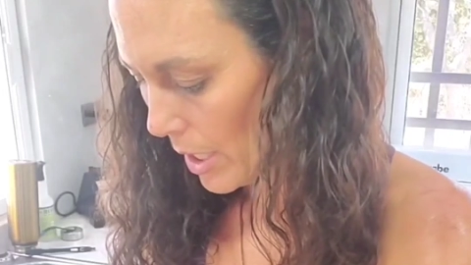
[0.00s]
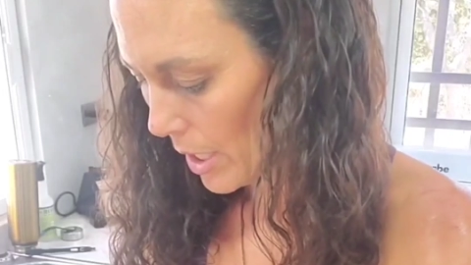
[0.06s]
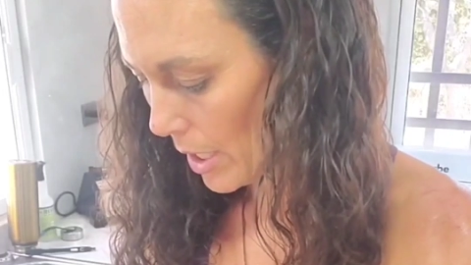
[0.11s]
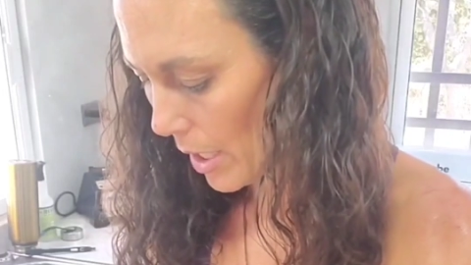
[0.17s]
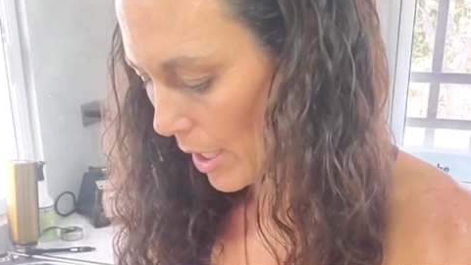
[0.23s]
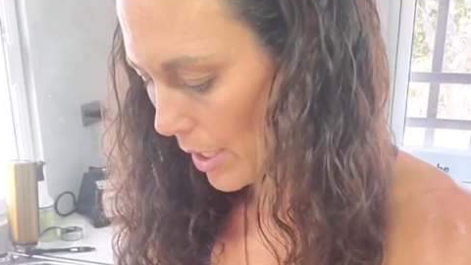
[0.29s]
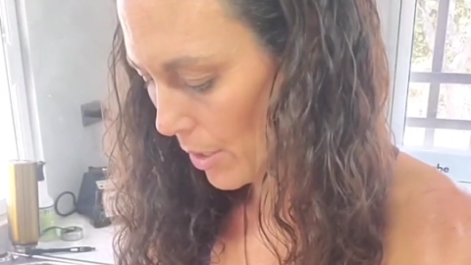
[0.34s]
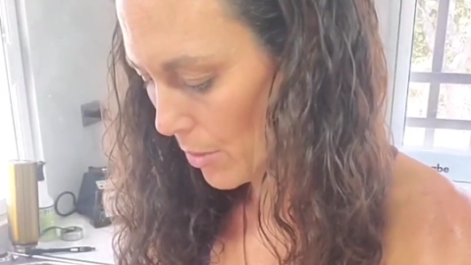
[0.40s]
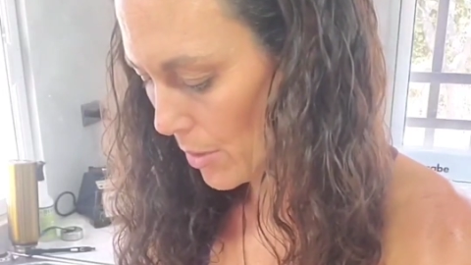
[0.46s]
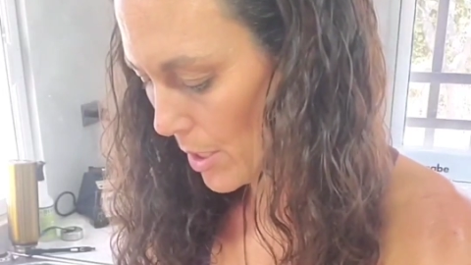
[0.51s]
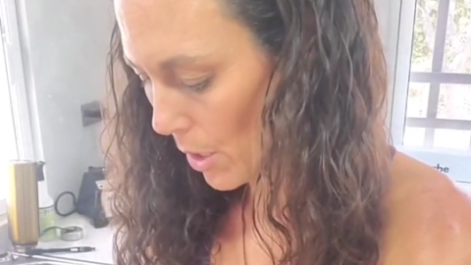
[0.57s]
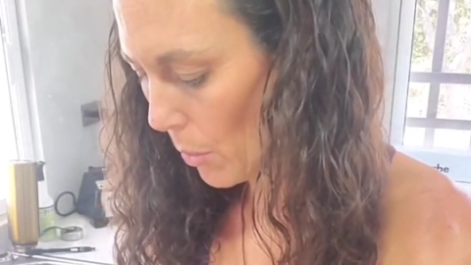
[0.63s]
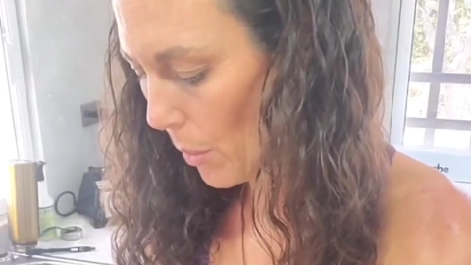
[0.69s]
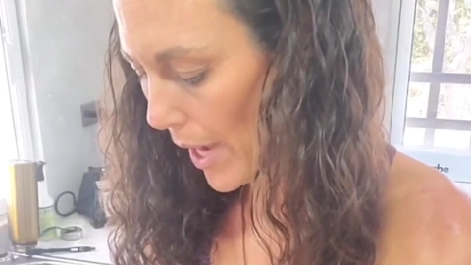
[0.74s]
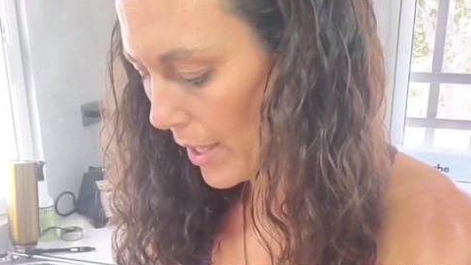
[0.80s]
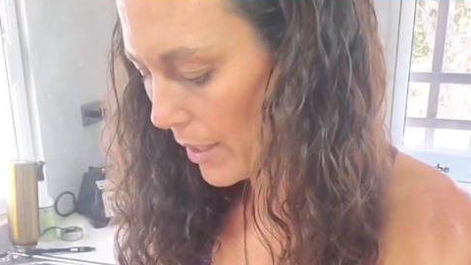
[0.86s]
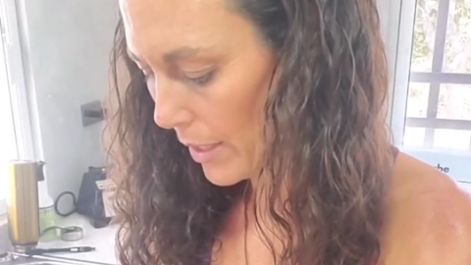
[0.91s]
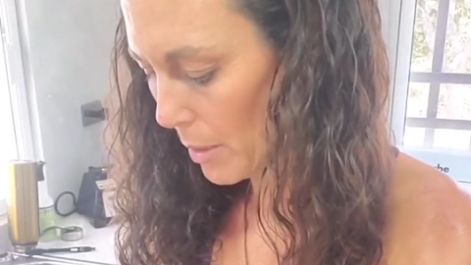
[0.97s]
And I use it
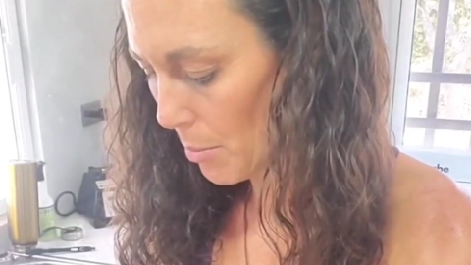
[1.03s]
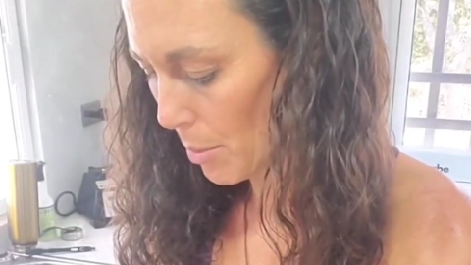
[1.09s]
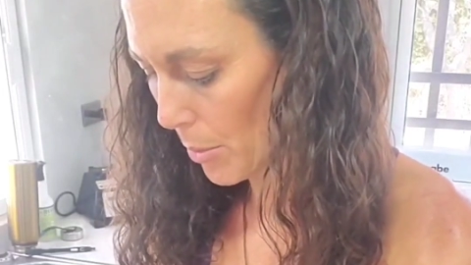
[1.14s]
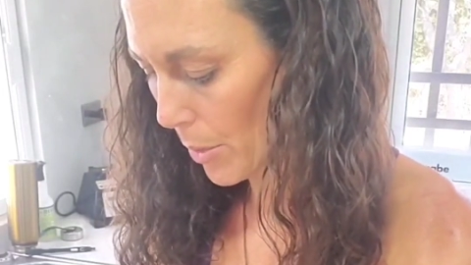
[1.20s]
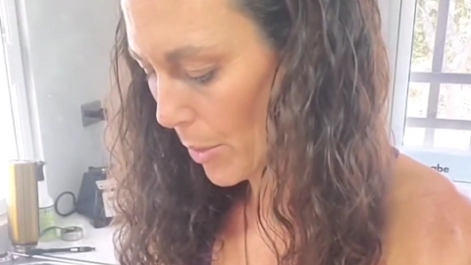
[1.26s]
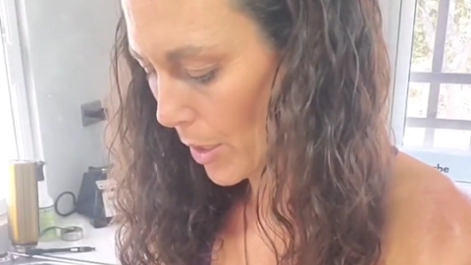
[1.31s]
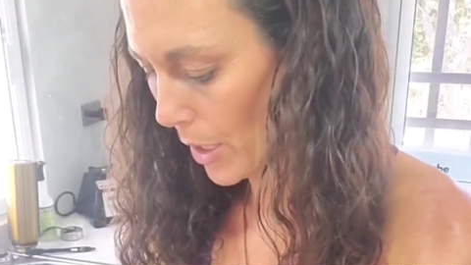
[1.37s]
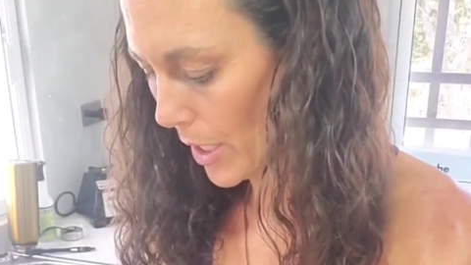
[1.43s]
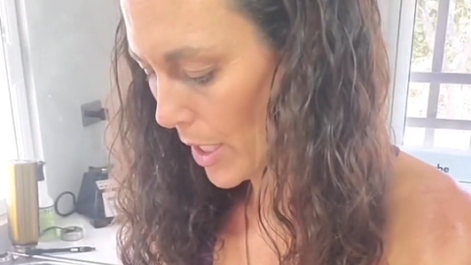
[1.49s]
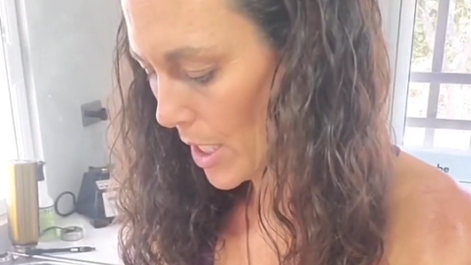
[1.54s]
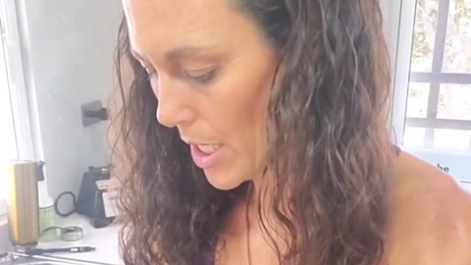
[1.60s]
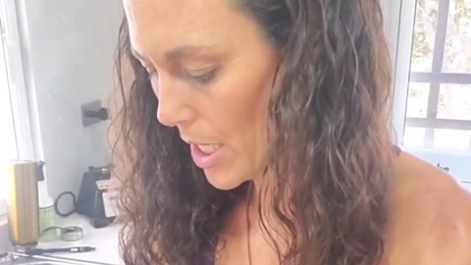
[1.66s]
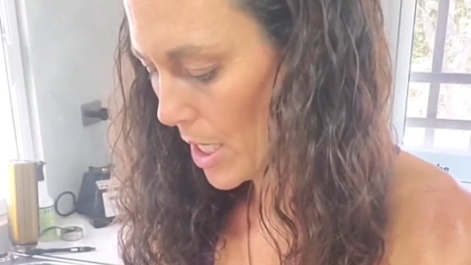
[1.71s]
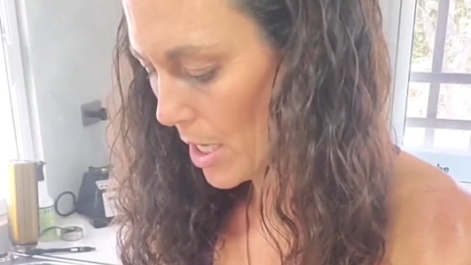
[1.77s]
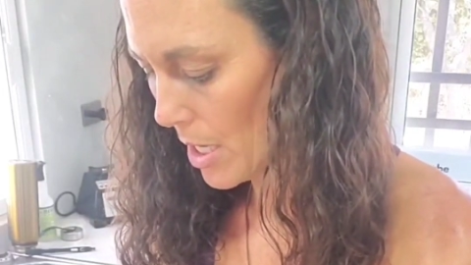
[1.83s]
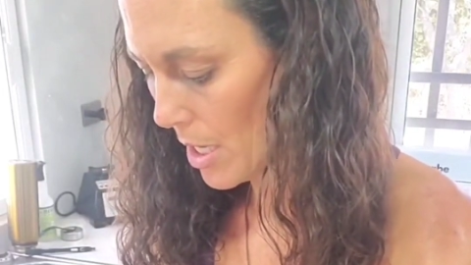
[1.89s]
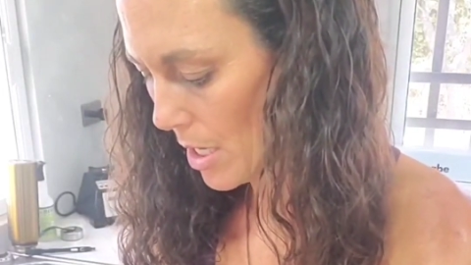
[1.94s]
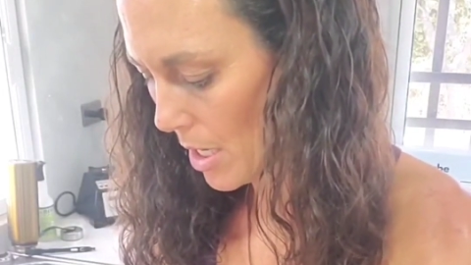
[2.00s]
quite
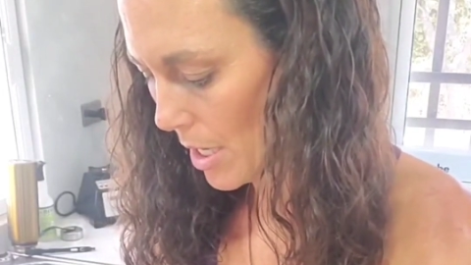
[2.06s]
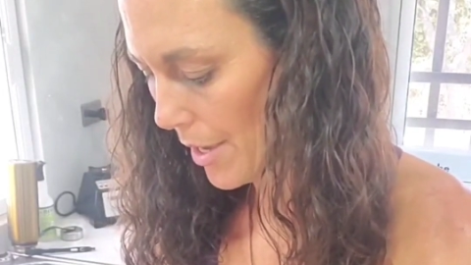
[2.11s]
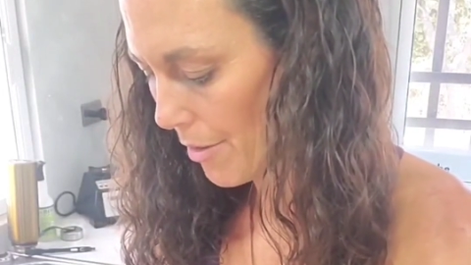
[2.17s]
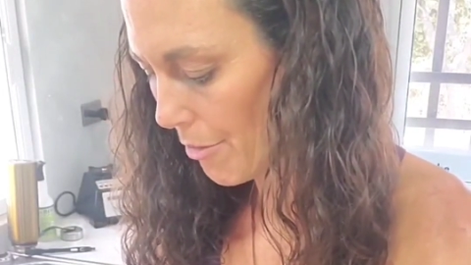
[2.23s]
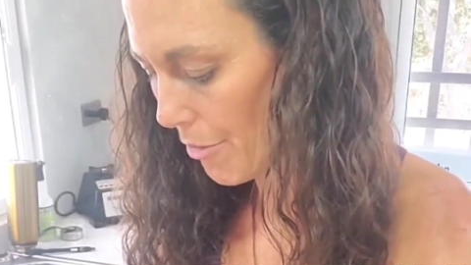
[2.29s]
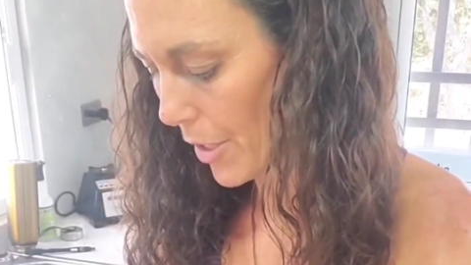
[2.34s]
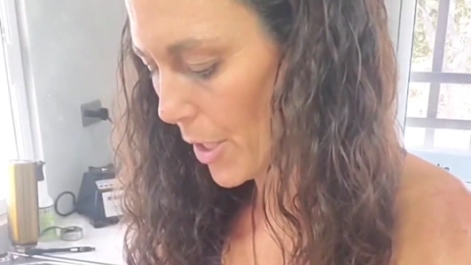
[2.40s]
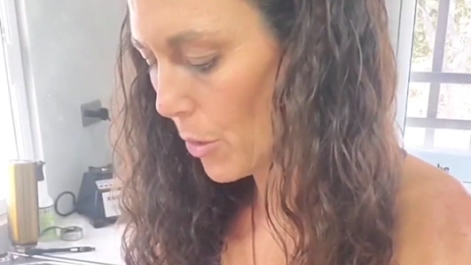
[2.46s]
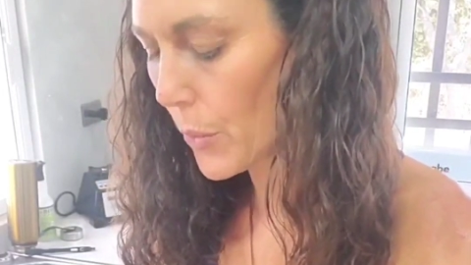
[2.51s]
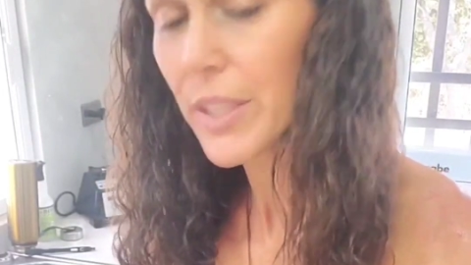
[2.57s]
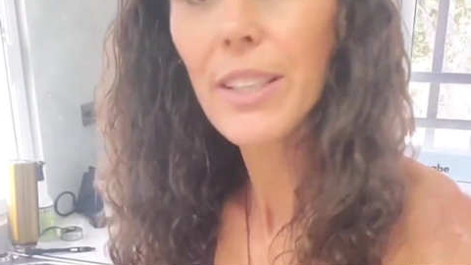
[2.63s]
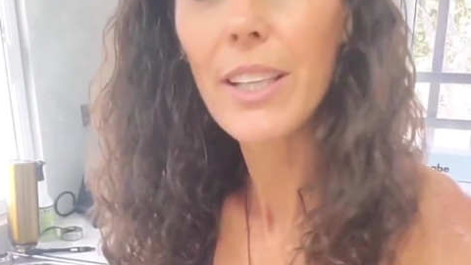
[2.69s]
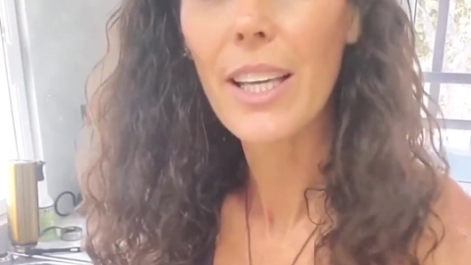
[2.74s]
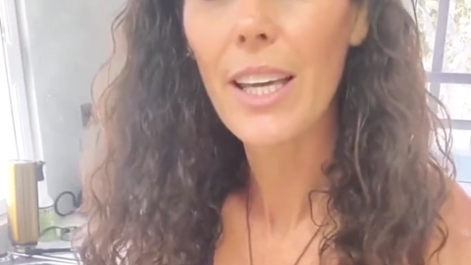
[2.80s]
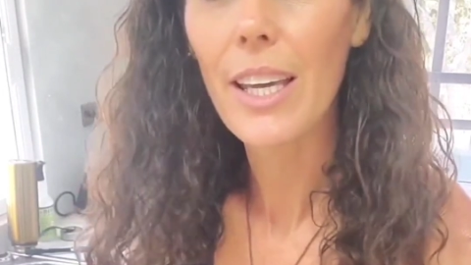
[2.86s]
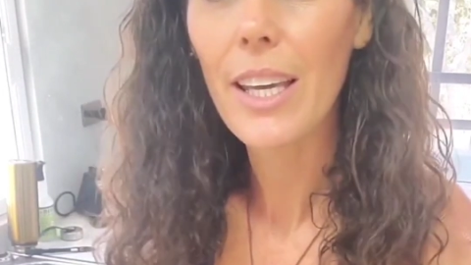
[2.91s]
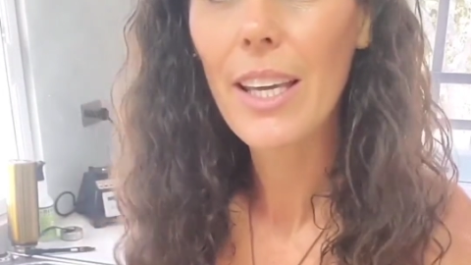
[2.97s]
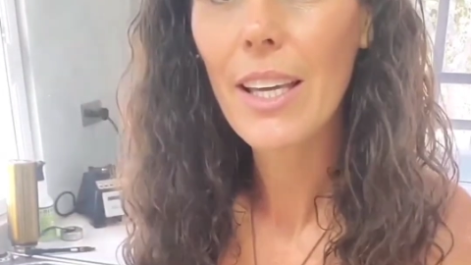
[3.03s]
liberally and
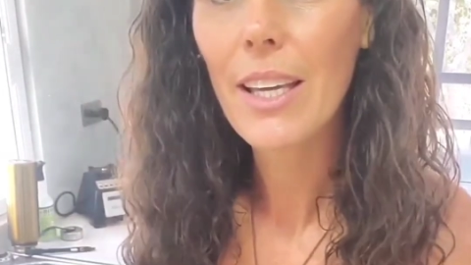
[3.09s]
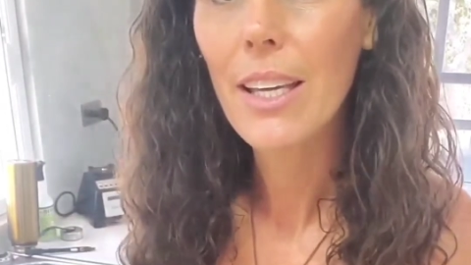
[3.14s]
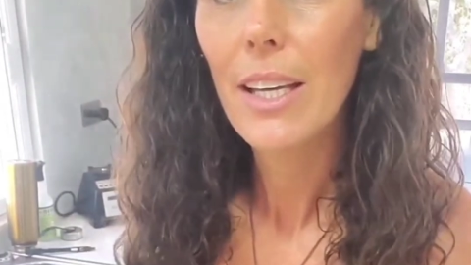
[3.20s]
frequently